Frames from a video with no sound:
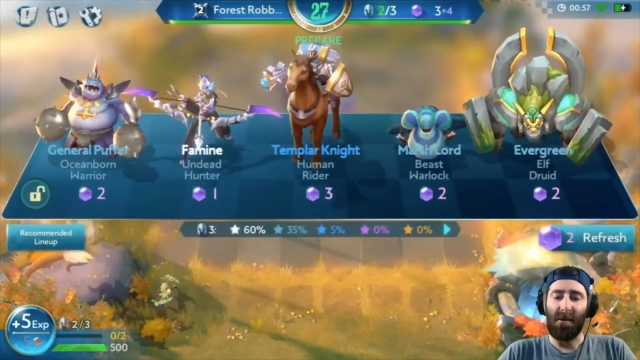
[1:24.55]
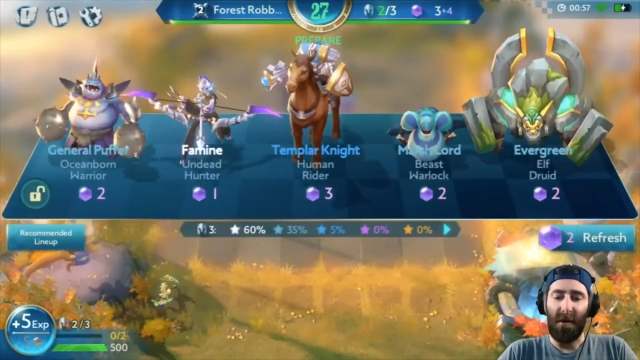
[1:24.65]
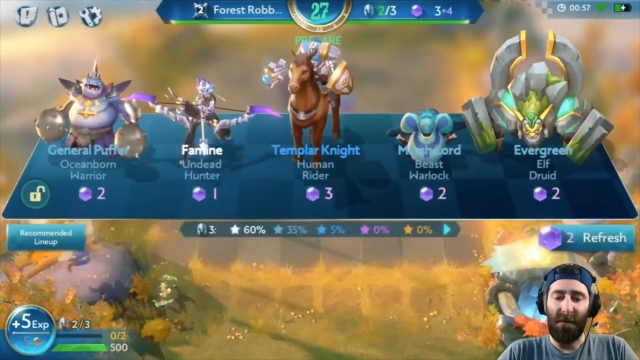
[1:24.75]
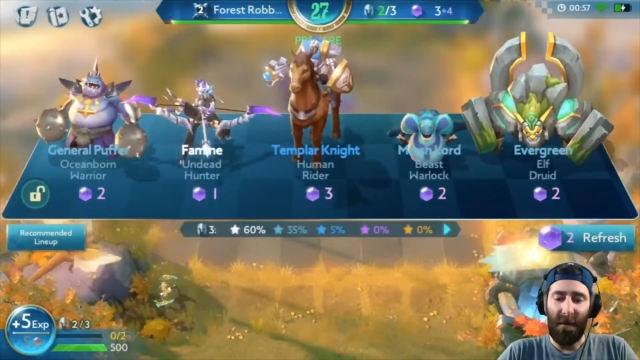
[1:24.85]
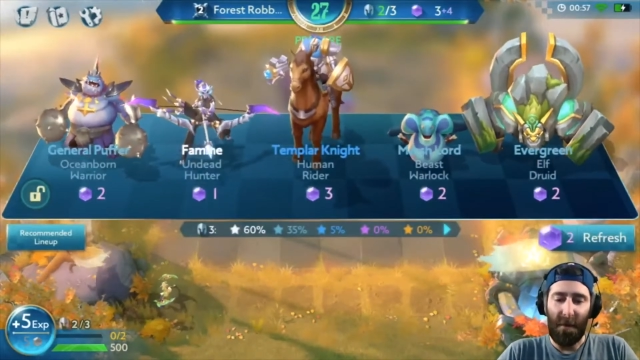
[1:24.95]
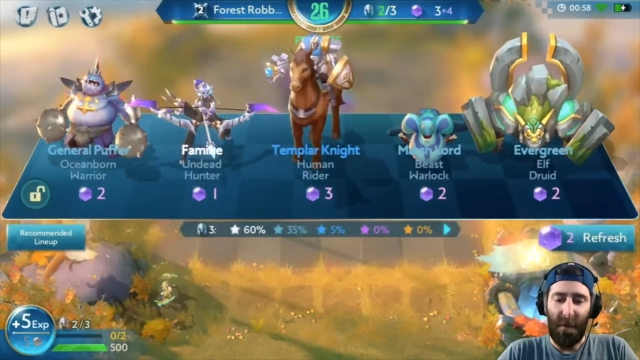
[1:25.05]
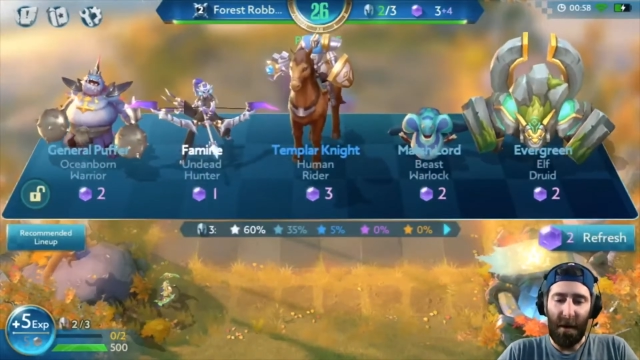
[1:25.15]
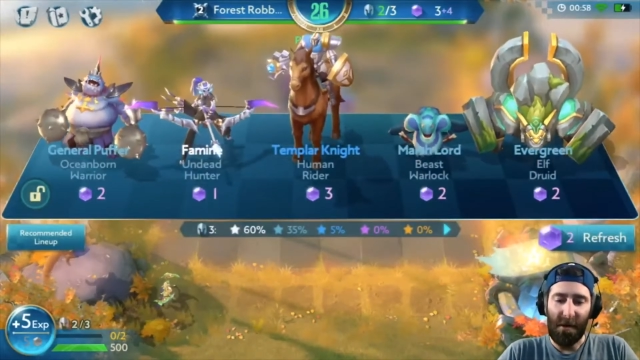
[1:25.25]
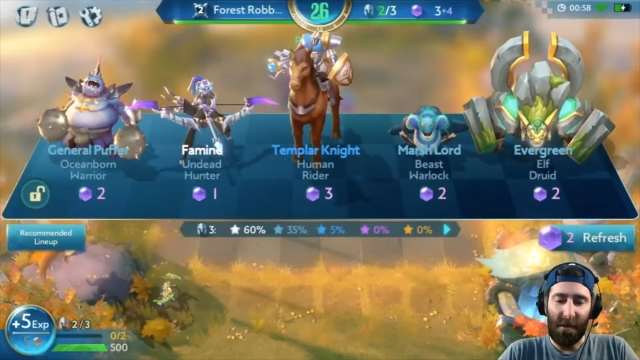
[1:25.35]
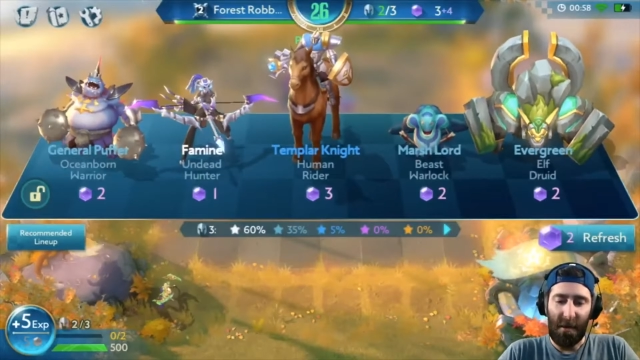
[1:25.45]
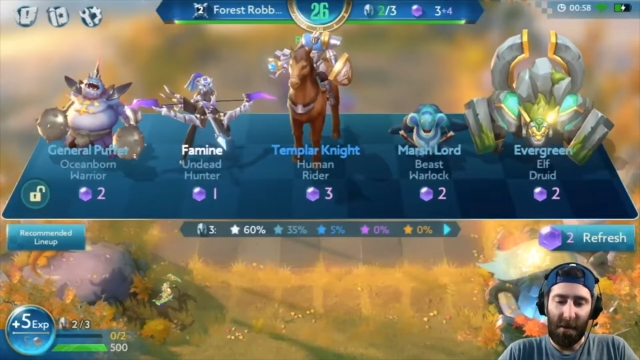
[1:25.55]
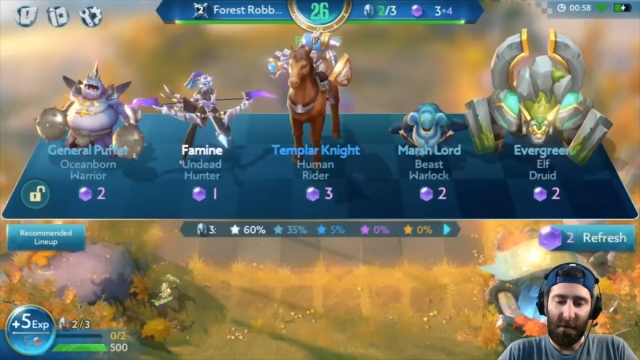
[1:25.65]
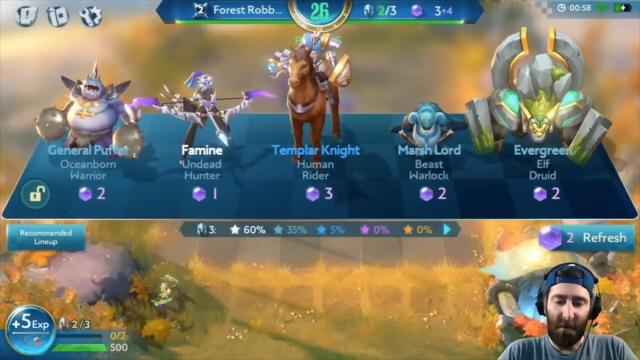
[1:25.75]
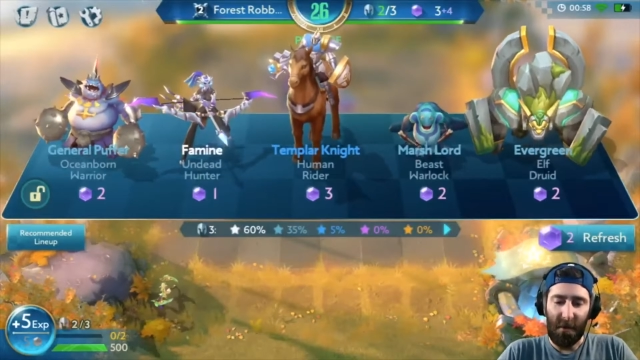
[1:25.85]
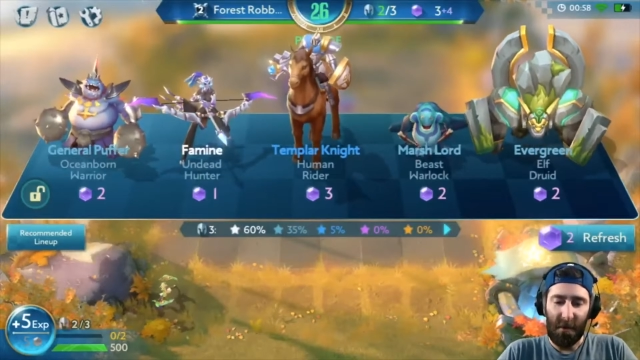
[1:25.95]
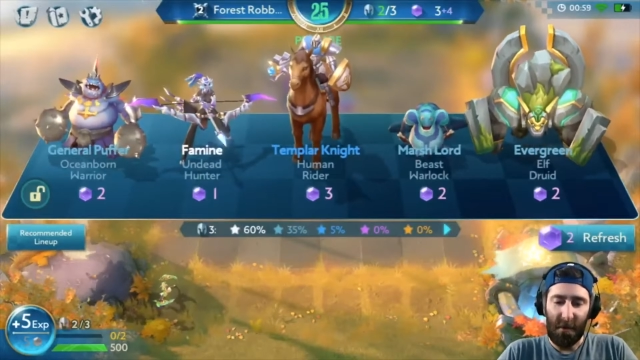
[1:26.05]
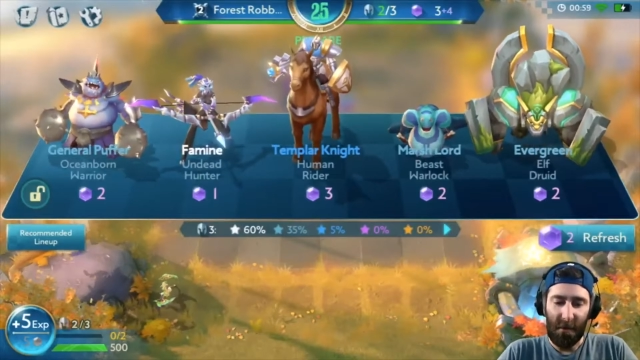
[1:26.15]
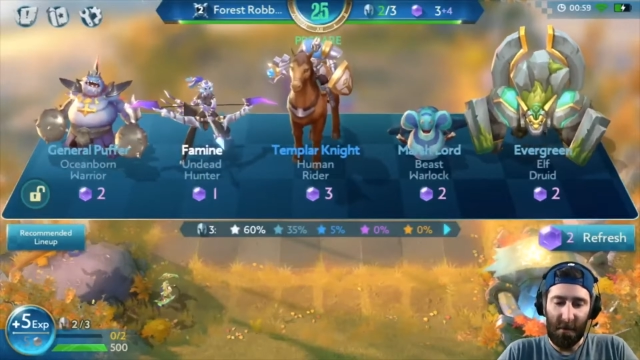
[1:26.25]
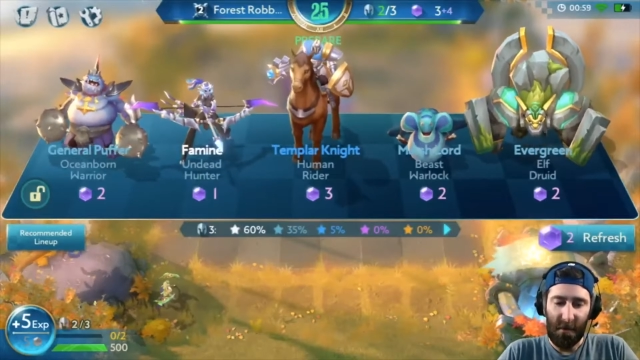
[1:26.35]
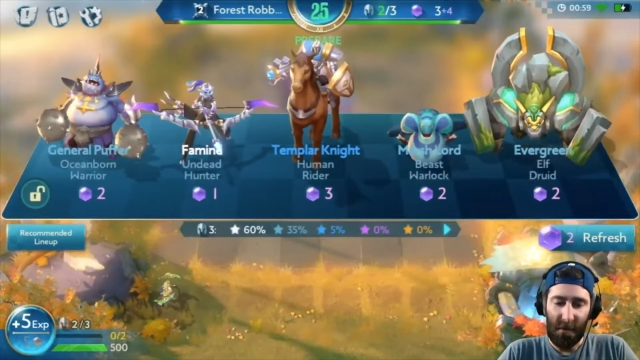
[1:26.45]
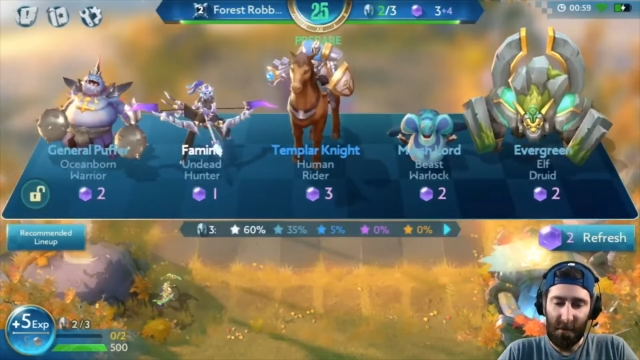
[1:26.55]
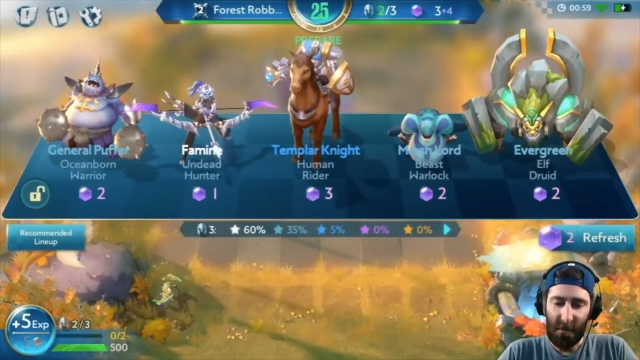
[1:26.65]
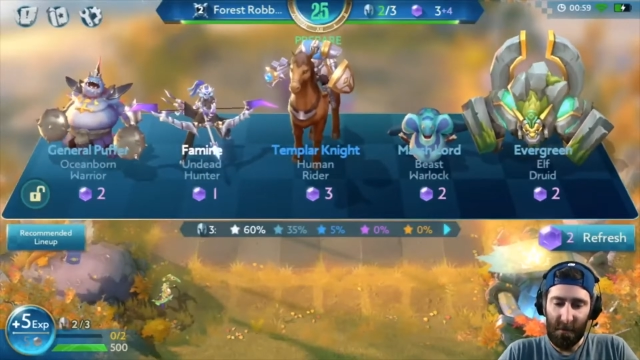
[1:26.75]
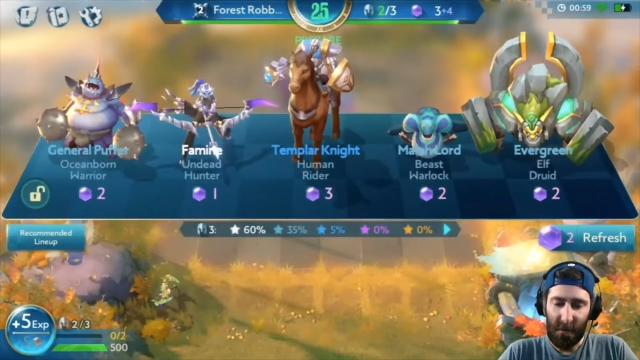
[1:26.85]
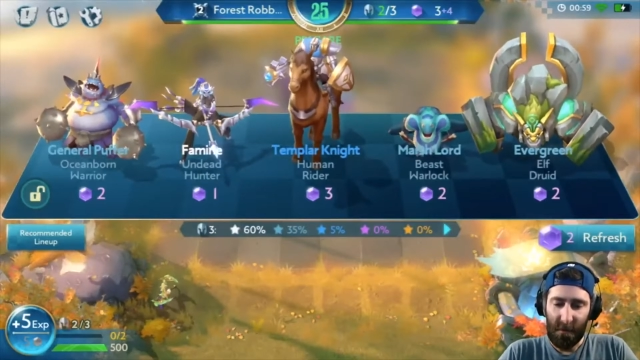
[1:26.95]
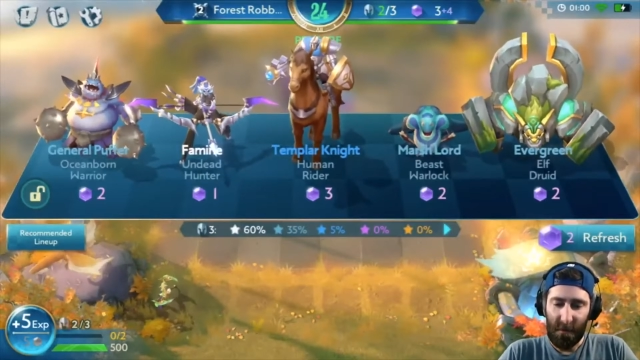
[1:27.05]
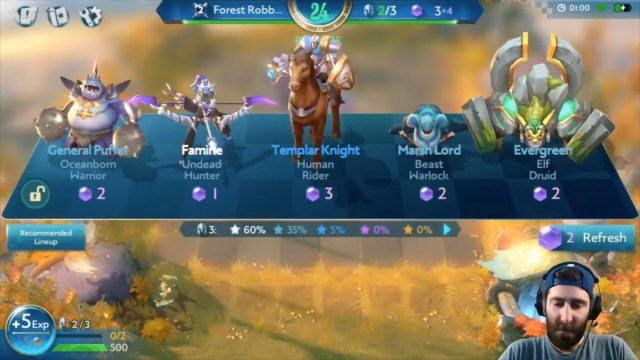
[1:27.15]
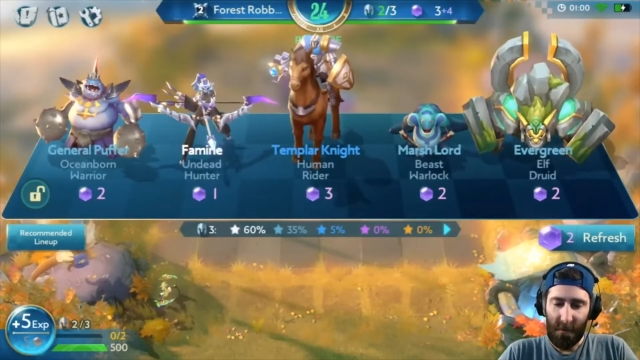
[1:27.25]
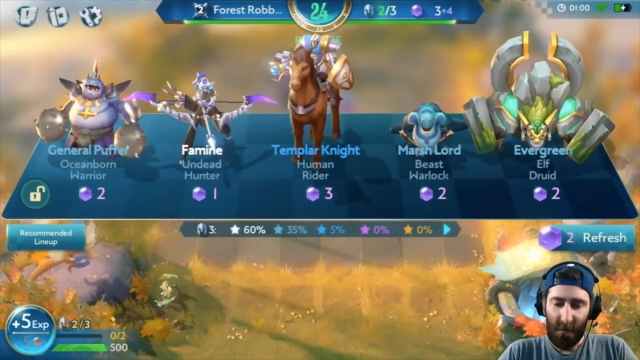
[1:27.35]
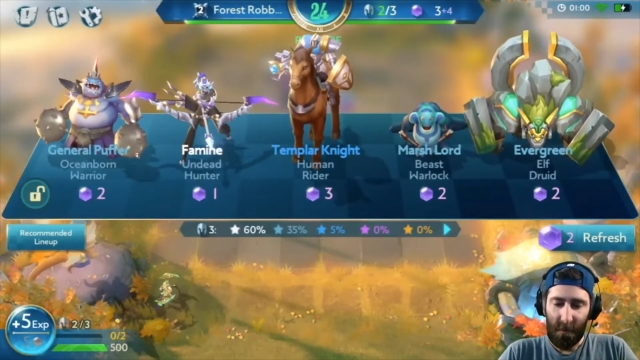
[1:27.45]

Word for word: and try and find a punisher next round. There we go.